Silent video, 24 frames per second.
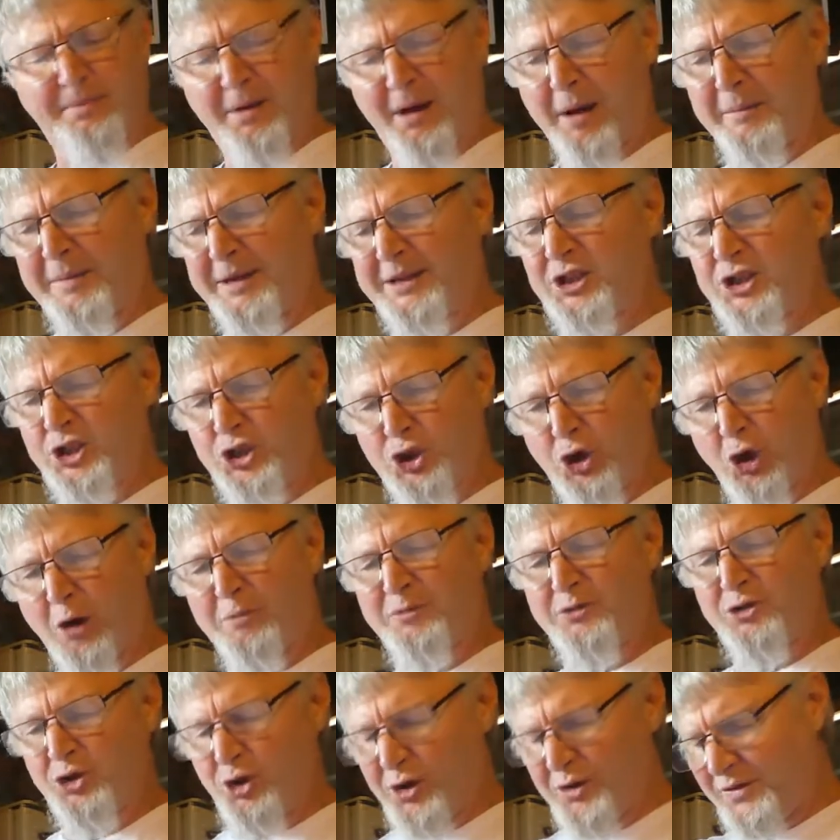at the
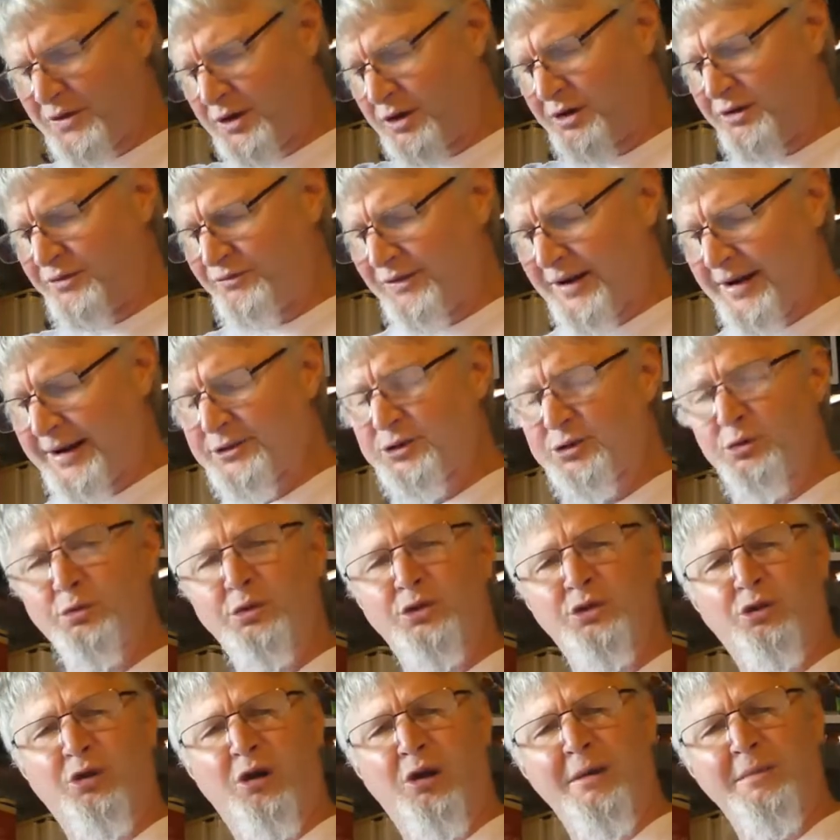shop serving you fellas all
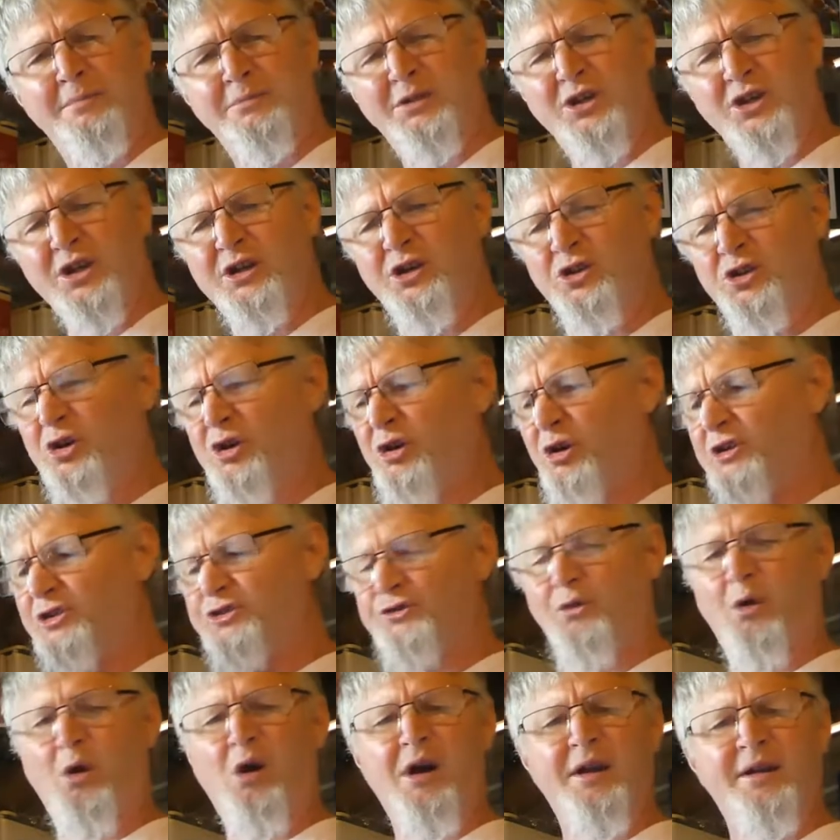the time, seeing you
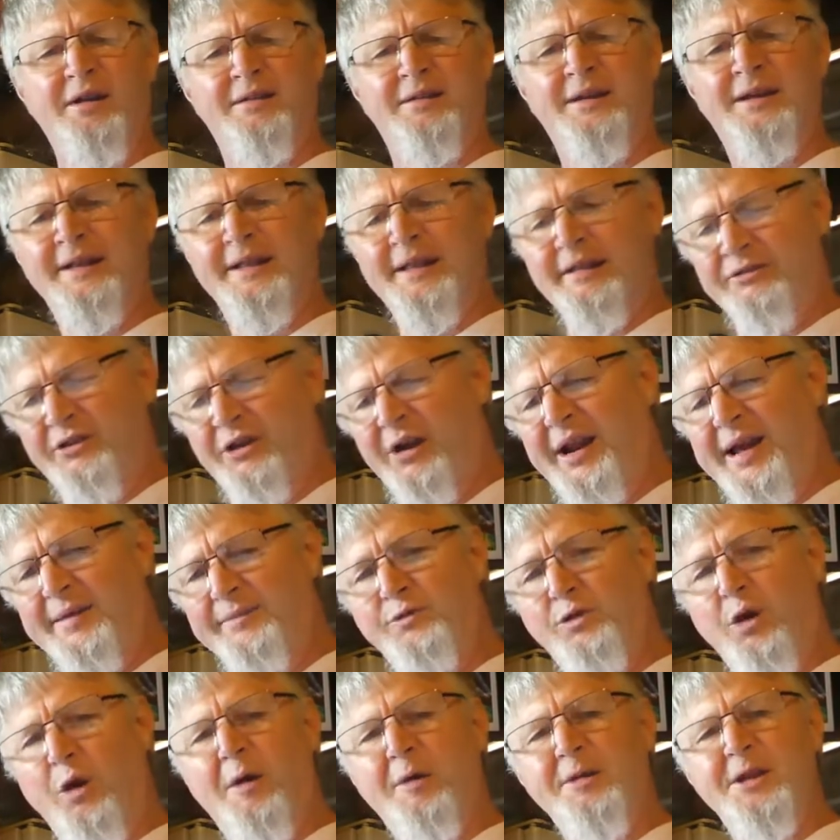guys right, and don't have
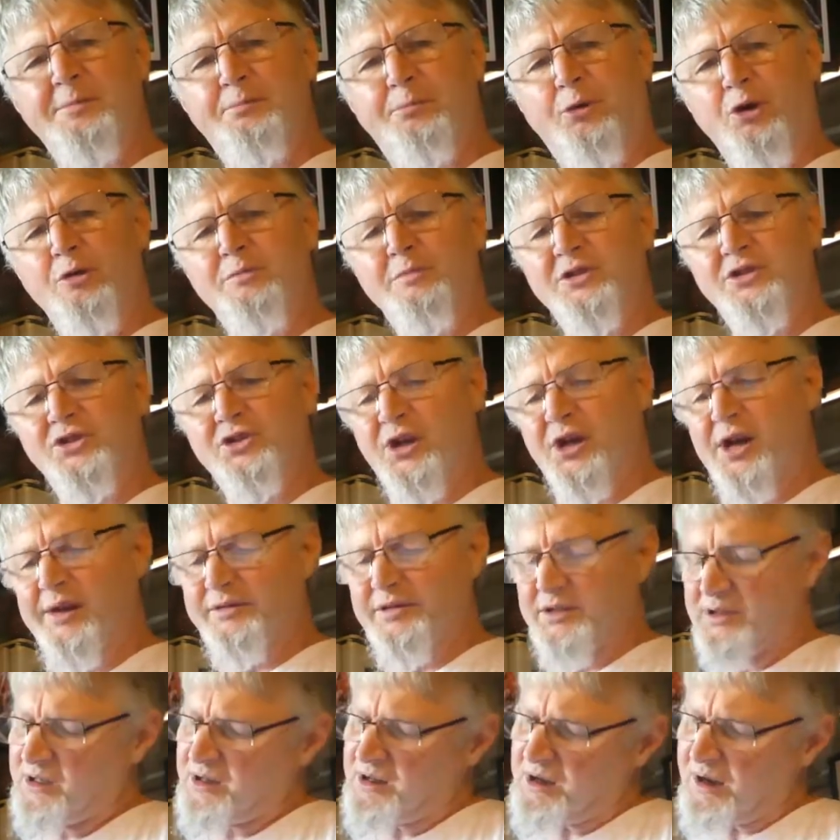time to brew myself. I
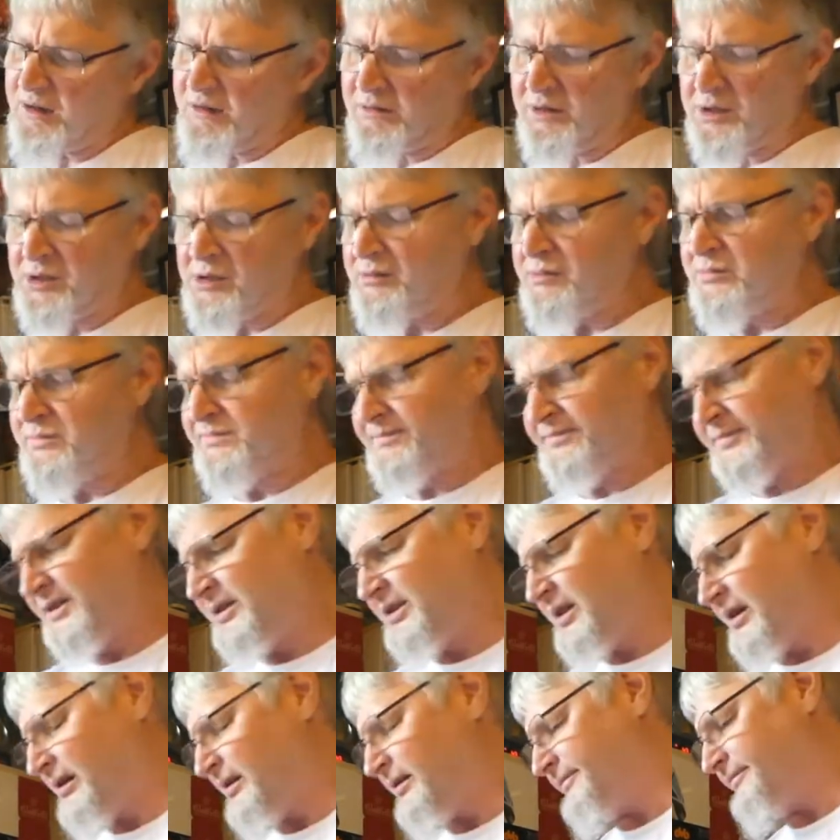said, oh, well, you
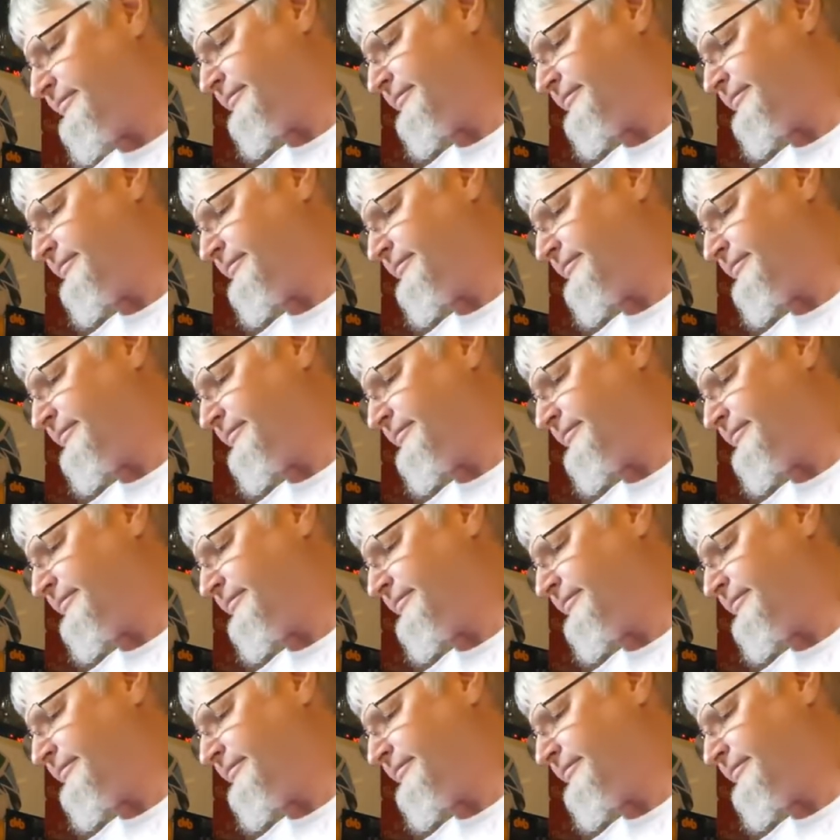know,